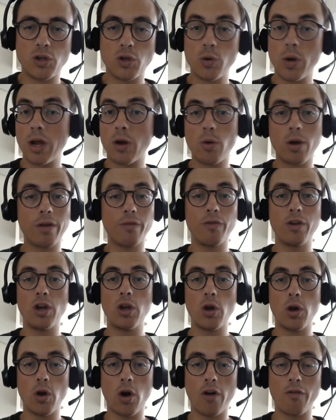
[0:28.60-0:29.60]
Do a quick
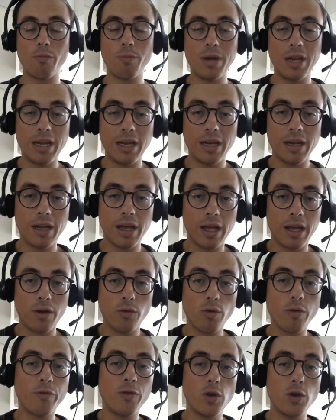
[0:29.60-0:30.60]
video of me
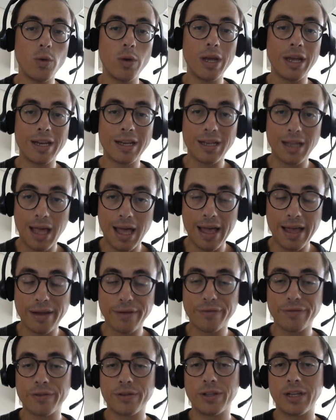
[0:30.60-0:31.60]
reviewing it
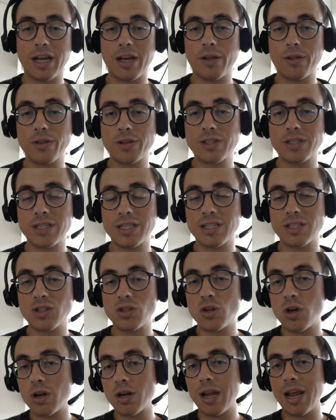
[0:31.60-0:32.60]
live. Now, this
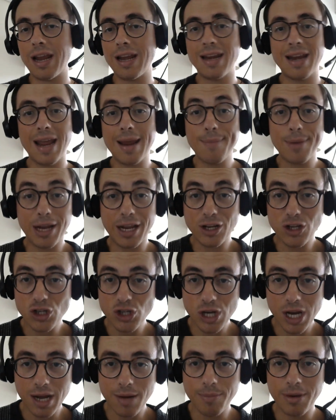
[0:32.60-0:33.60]
is not a naming
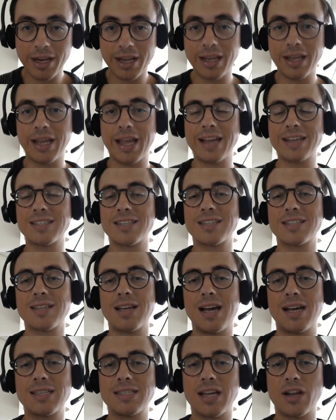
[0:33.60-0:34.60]
and shaming
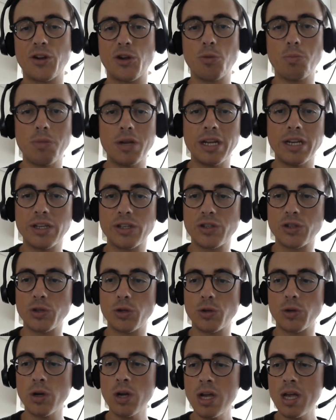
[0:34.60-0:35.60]
exercise. I don't mean
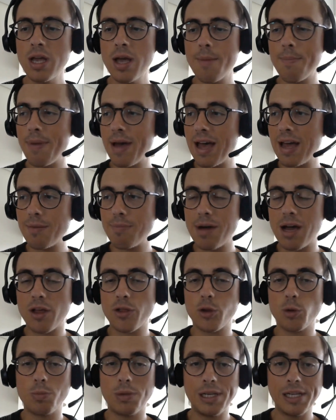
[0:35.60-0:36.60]
to
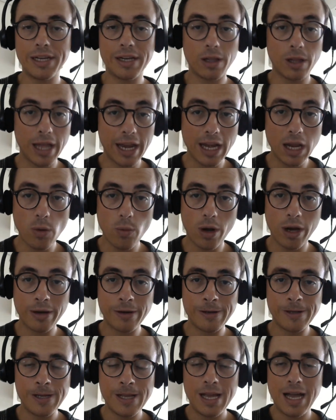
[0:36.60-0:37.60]
badmouth or belittle
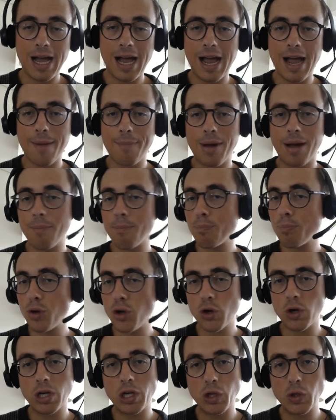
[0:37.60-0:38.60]
anyone. I'm
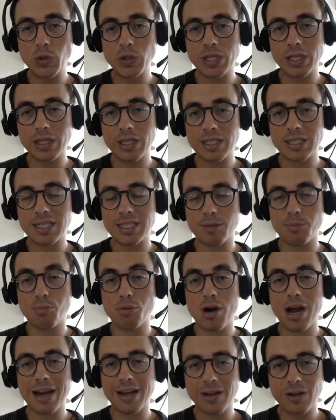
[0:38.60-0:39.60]
purely using this as
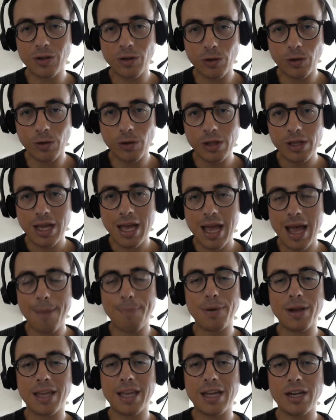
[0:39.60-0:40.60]
a practical
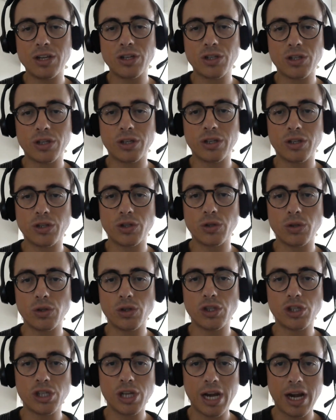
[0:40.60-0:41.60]
application
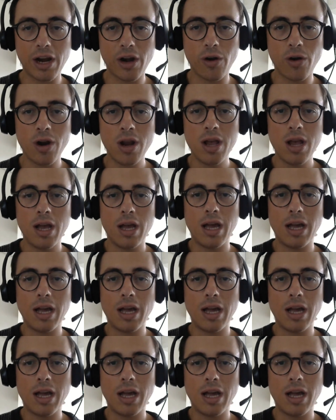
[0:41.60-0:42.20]
to share